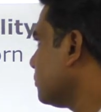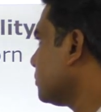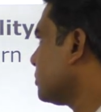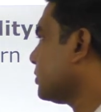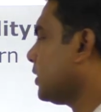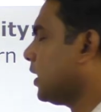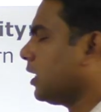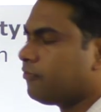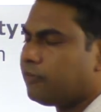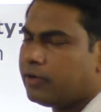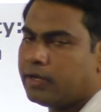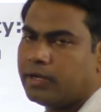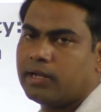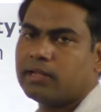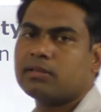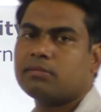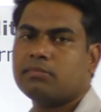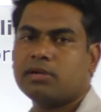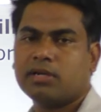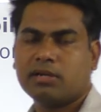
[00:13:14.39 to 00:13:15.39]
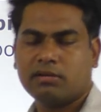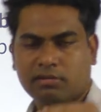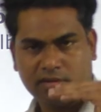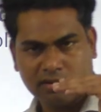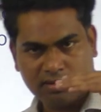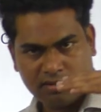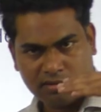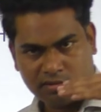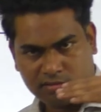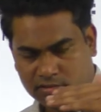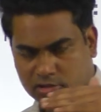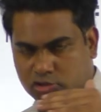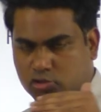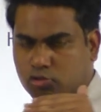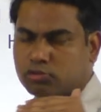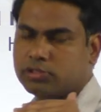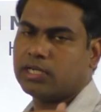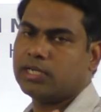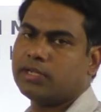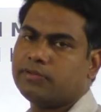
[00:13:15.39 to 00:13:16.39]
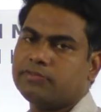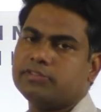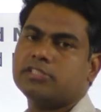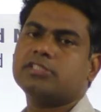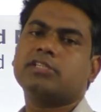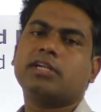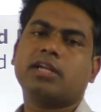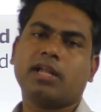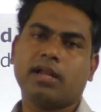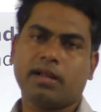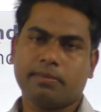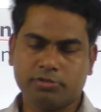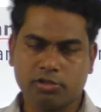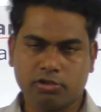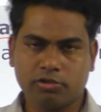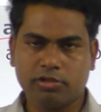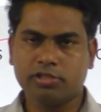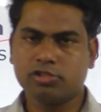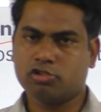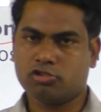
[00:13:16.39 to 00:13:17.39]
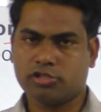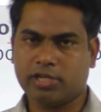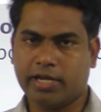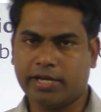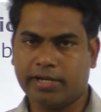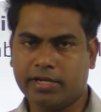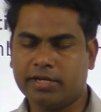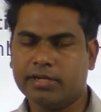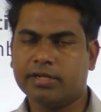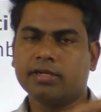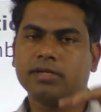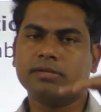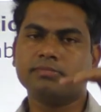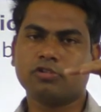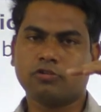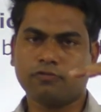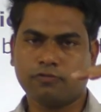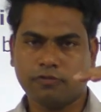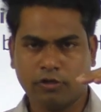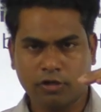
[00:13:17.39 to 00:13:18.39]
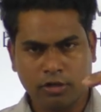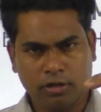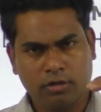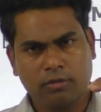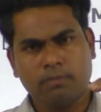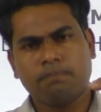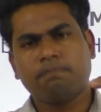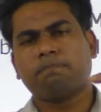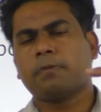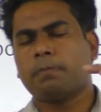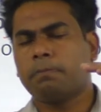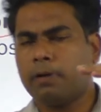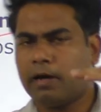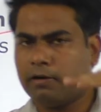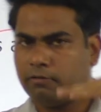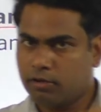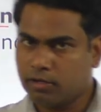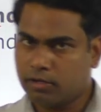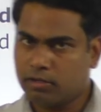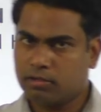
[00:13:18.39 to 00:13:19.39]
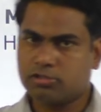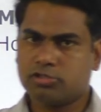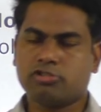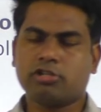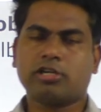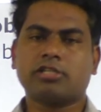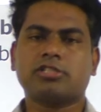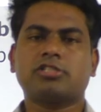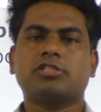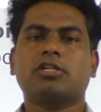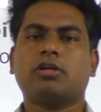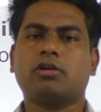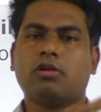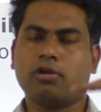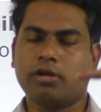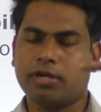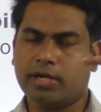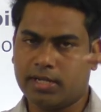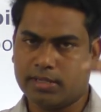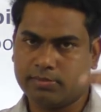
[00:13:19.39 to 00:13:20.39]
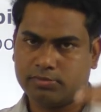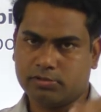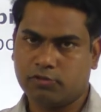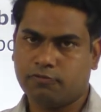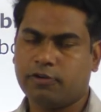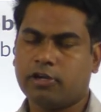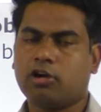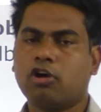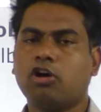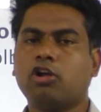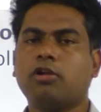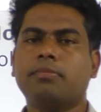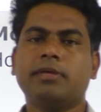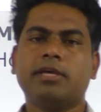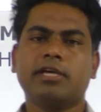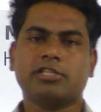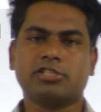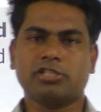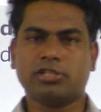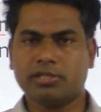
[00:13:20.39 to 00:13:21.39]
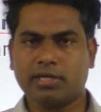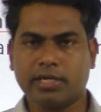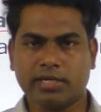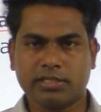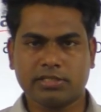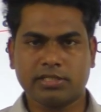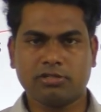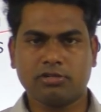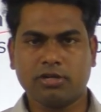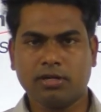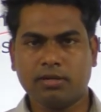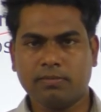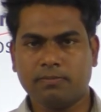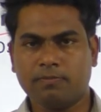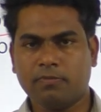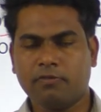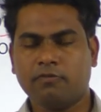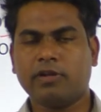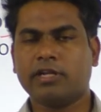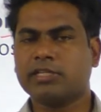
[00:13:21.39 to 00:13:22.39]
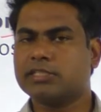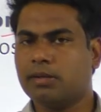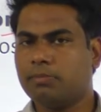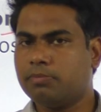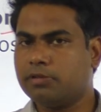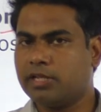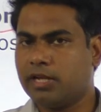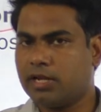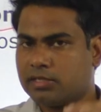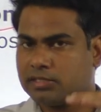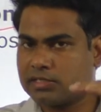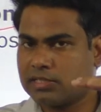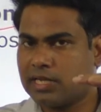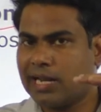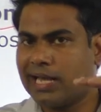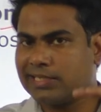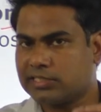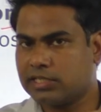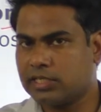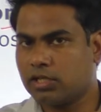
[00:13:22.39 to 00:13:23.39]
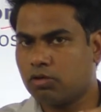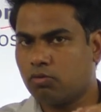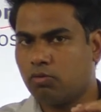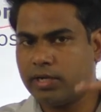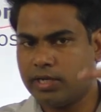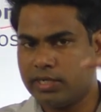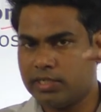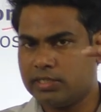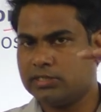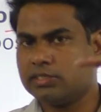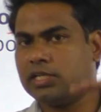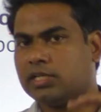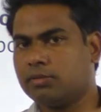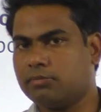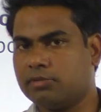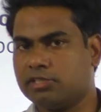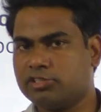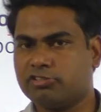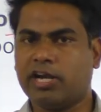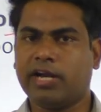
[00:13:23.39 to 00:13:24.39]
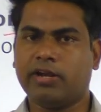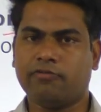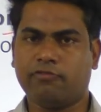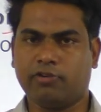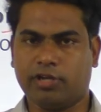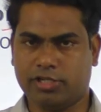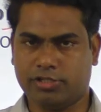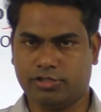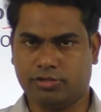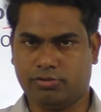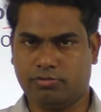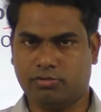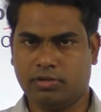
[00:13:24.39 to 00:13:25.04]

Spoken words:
Stratified, nothing but the social divisions that are observed in society in terms of power structure or in terms of economy, etc., etc. For example, there is class inequality, it is nothing but stratification.